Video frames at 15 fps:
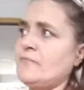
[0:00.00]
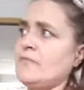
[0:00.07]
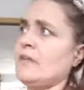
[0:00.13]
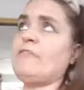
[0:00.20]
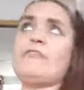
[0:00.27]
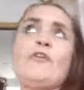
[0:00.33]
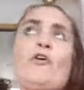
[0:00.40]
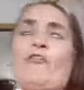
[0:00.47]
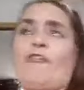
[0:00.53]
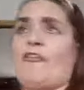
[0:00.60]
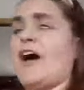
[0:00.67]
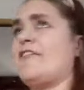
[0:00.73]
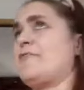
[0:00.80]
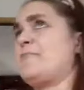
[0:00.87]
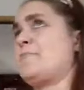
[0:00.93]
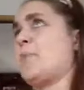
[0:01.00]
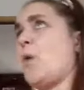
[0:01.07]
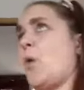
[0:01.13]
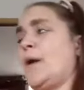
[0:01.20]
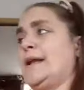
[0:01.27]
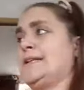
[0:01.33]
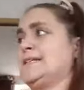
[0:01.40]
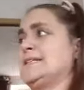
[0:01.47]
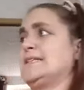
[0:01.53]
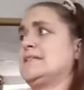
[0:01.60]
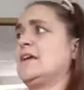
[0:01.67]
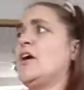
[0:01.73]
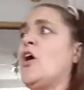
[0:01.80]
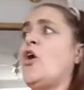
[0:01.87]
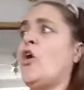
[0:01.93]
four or five points,
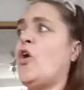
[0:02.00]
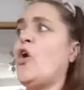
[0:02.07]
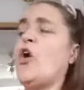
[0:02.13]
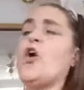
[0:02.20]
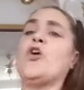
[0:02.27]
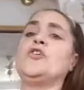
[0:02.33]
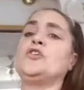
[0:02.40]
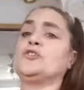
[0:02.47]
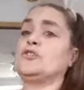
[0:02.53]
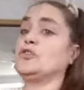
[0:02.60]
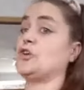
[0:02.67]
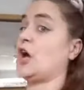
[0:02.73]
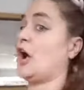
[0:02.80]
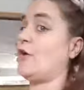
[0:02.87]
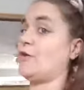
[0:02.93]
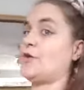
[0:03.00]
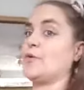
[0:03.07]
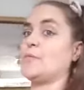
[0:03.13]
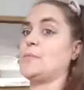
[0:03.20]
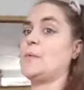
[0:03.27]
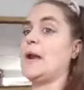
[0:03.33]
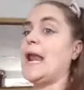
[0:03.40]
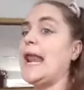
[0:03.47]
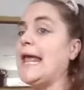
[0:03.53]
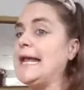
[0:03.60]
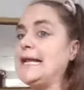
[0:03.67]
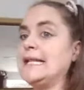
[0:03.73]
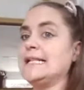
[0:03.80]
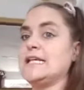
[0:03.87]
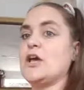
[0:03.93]
or you can go
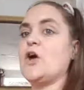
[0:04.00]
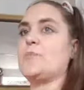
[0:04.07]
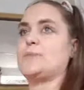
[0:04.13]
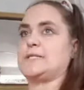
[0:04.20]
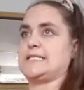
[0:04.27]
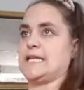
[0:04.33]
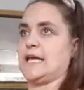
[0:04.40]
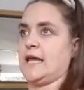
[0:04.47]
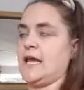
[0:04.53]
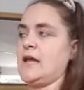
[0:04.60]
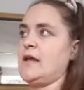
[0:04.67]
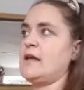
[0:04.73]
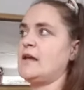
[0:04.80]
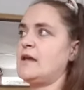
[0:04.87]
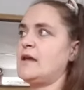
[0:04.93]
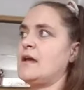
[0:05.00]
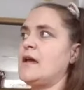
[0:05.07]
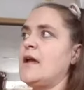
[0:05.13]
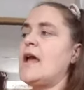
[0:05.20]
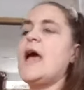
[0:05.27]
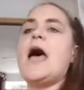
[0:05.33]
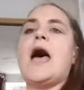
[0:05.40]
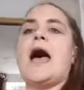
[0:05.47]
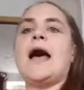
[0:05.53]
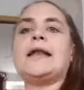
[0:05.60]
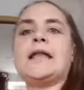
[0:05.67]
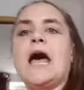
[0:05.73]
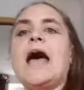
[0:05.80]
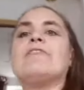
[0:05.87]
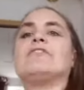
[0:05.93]
completely the opposite and
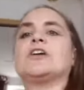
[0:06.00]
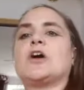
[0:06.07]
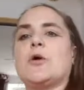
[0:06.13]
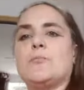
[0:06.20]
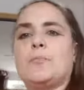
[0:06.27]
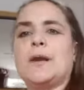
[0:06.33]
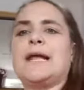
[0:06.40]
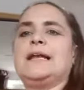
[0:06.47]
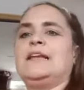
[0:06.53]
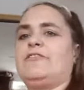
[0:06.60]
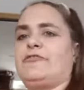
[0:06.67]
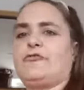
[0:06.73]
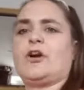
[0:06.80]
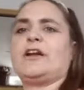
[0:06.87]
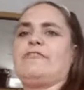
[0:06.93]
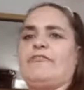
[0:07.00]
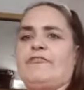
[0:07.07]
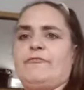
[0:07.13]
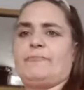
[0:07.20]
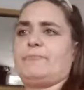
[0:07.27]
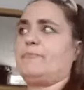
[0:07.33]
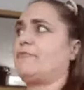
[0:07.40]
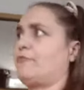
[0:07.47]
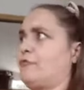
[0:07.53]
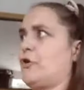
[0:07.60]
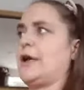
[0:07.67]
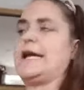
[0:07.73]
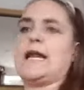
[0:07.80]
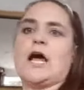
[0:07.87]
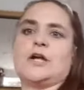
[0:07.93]
have a completely free
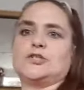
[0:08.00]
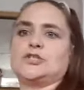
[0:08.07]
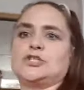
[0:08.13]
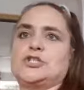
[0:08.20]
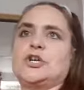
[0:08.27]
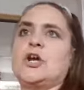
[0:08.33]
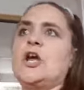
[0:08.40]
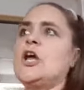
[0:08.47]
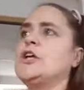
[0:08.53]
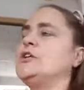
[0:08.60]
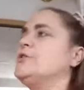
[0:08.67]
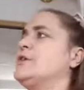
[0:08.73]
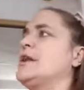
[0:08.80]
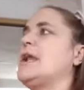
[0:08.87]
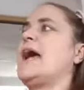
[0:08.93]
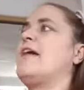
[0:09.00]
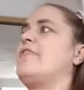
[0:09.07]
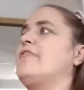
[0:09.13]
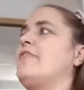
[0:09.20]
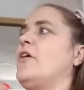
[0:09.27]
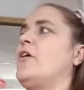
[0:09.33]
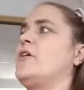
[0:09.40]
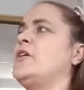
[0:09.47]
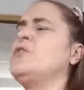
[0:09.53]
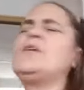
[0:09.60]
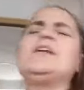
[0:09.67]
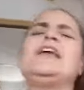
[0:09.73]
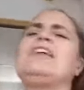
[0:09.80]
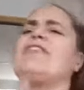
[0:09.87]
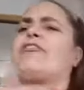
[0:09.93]
free lunch. You can have you can
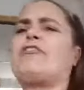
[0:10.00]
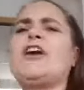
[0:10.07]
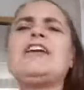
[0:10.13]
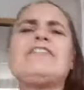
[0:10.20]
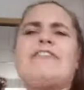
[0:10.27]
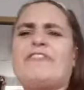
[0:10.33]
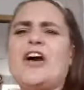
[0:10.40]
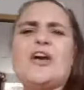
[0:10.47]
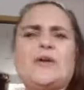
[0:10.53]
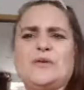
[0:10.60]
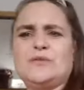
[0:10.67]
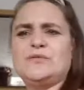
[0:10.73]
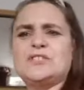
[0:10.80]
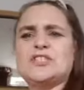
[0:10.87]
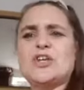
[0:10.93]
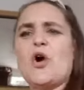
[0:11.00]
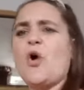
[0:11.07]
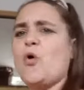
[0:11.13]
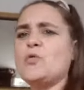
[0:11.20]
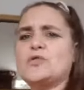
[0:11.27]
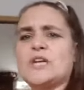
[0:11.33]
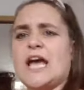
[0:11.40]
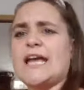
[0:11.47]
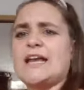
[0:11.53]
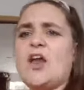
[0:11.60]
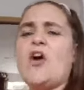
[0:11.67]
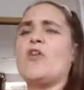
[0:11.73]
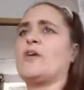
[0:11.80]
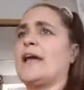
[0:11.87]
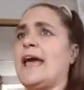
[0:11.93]
eat free foods all day
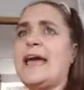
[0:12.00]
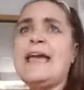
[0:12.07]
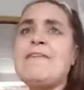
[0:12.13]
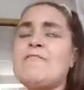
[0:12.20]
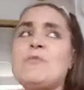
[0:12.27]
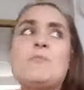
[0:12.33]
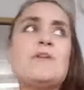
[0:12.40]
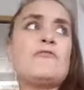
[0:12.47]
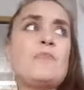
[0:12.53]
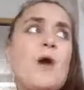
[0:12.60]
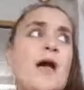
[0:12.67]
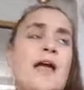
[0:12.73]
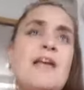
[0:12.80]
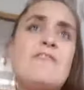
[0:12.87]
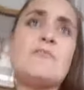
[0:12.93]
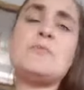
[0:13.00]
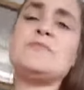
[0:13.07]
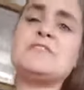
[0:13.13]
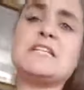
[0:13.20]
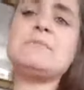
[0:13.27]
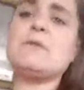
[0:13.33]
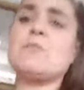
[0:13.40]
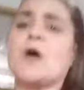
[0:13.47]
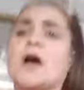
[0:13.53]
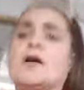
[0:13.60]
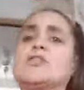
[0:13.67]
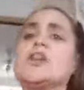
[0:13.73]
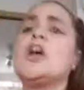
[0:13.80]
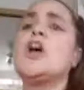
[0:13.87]
long. Even with what even with Slimming World,